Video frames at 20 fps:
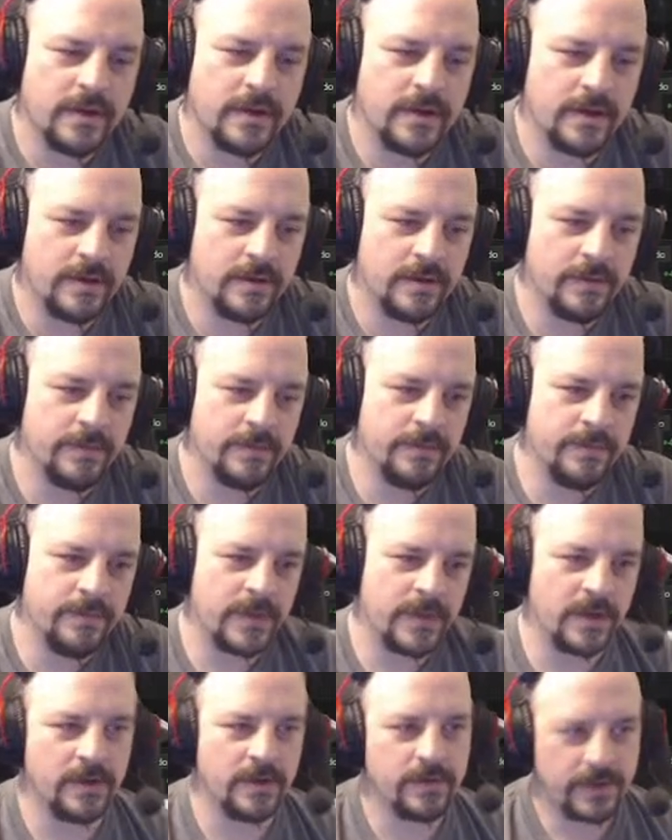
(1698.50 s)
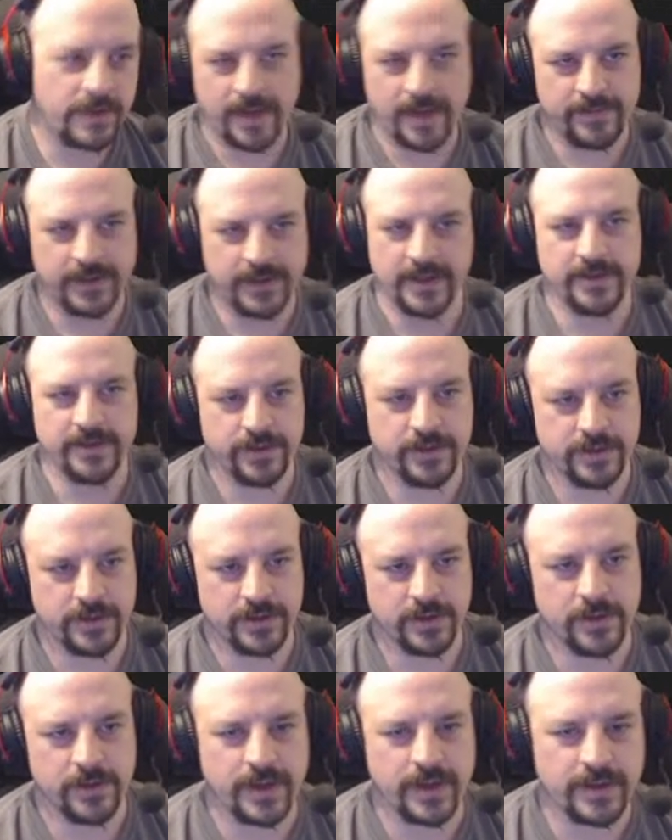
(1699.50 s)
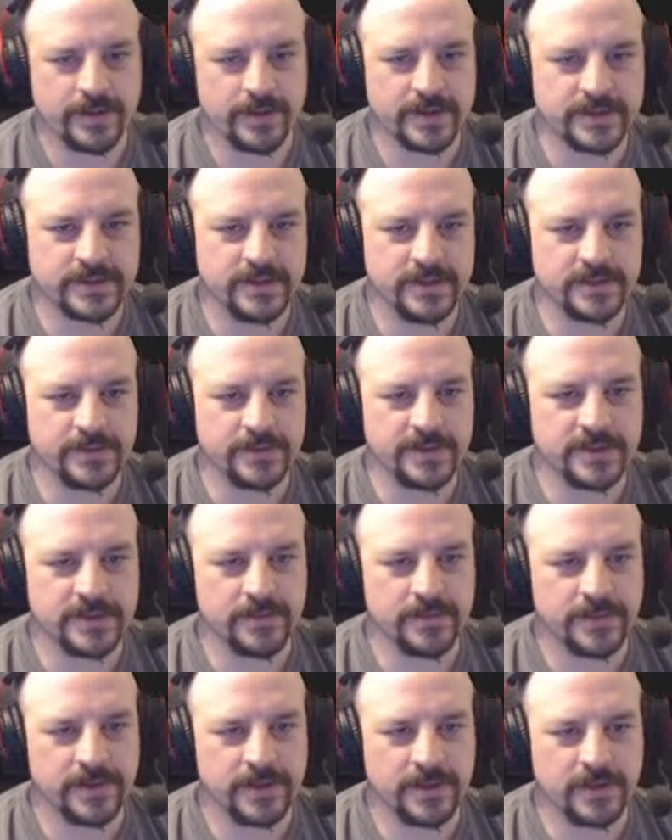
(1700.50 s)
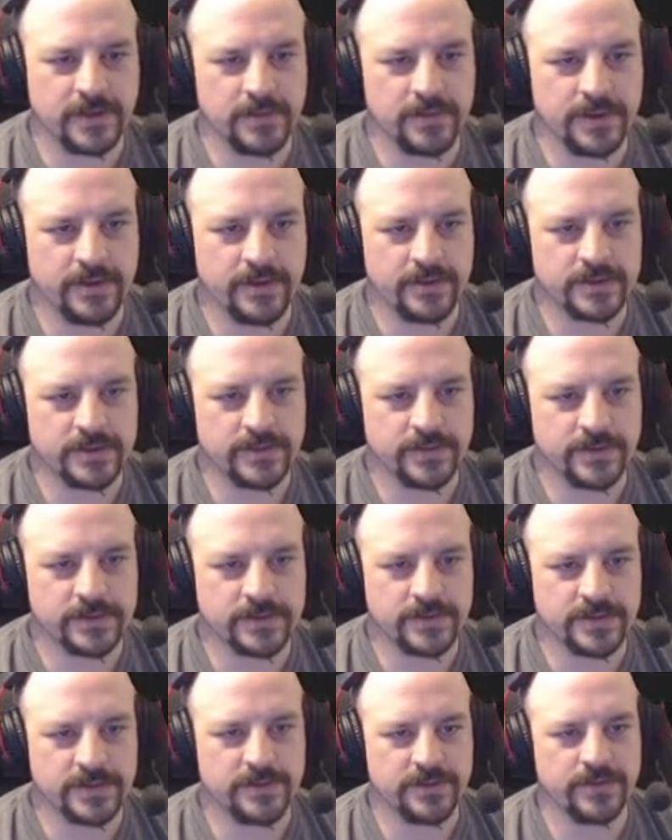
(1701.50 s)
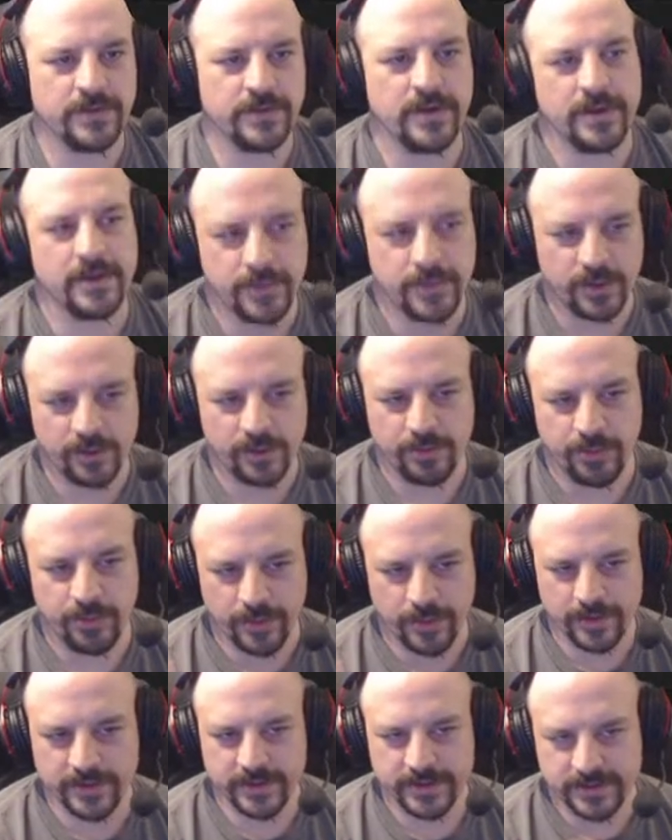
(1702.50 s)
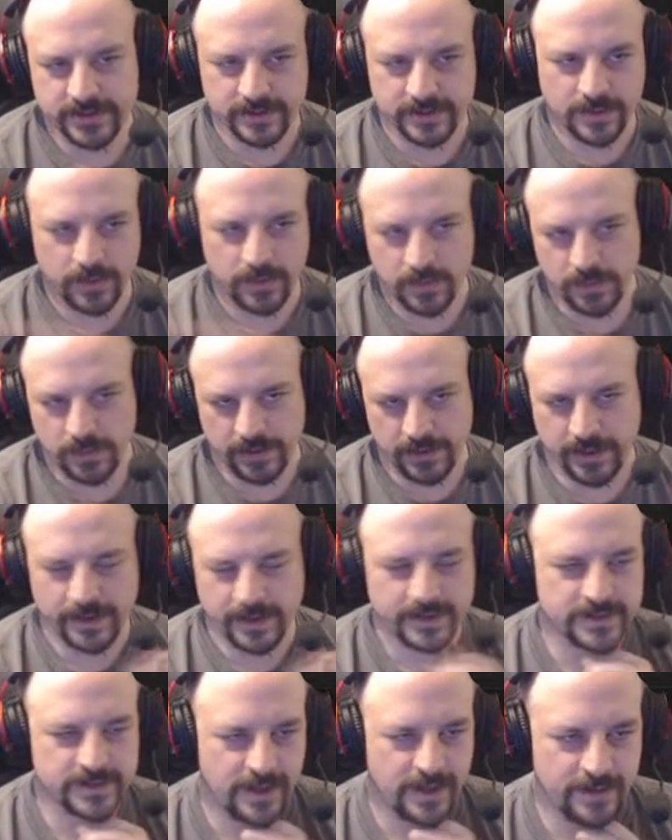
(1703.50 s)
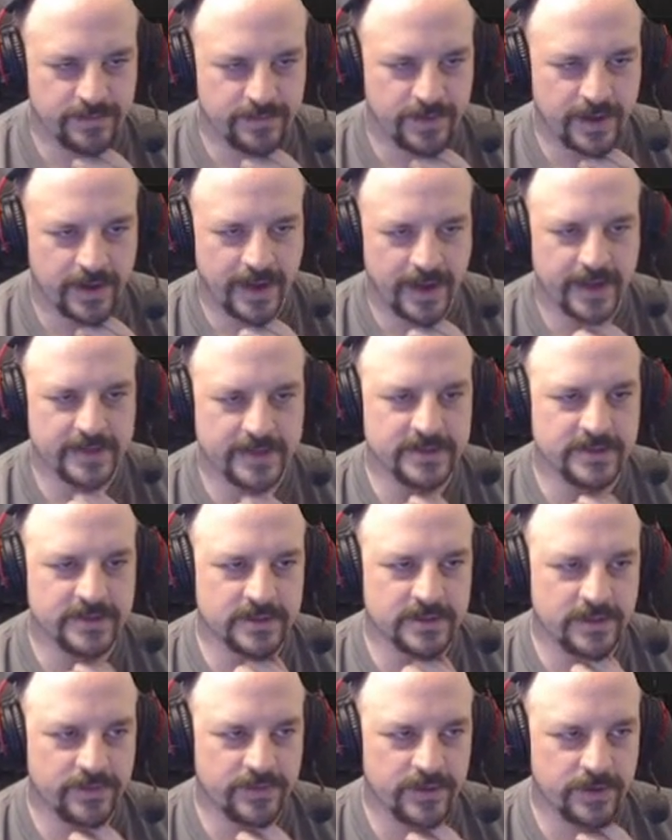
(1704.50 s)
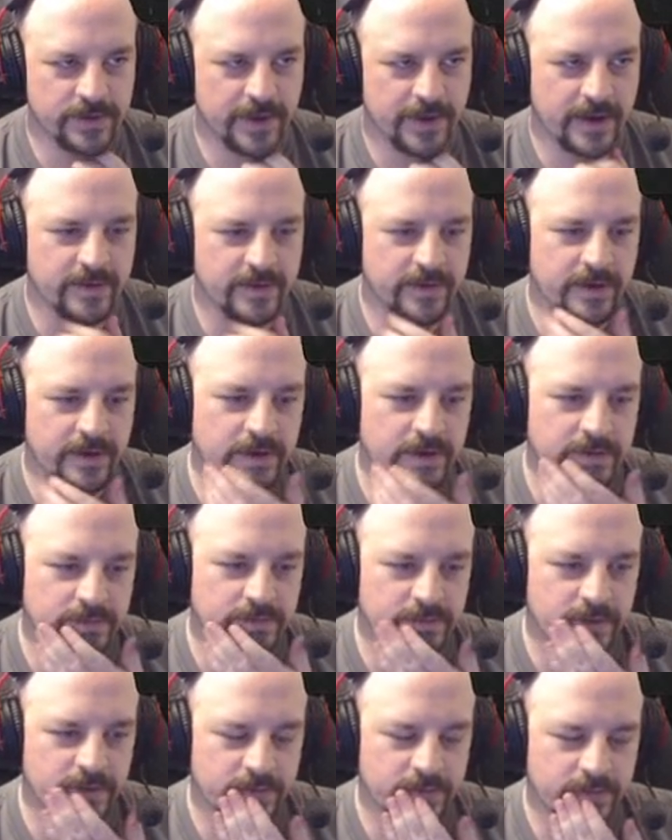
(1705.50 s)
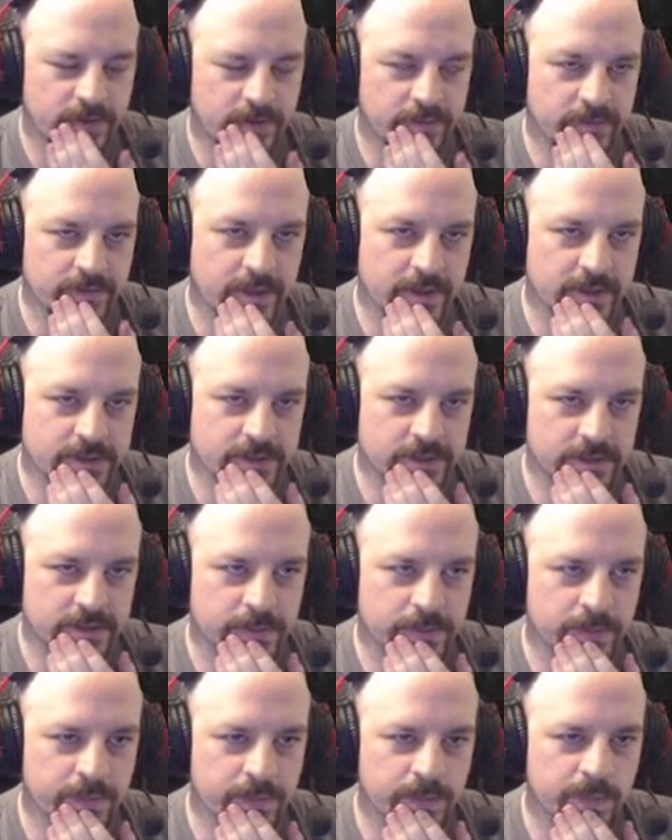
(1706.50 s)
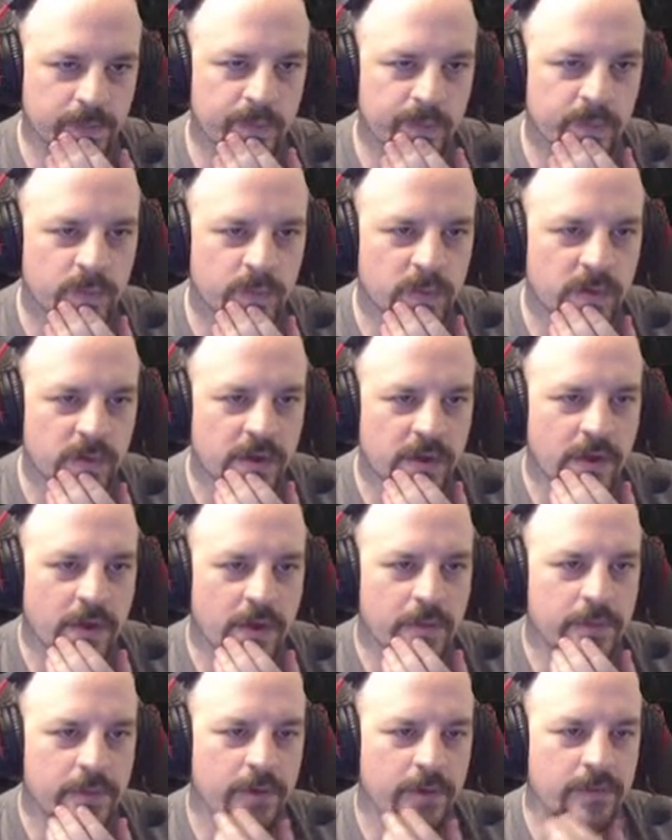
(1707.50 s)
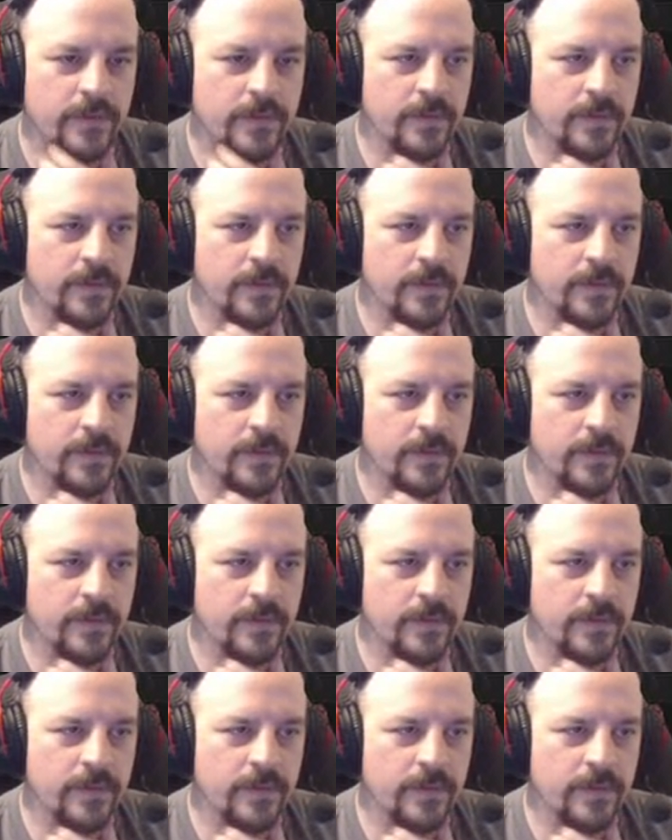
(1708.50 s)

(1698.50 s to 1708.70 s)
you know, like have the engine do, that seems to be something that could be useful, especially for like billboards and cool like sci-fi ads and stuff in the background of the engine. But,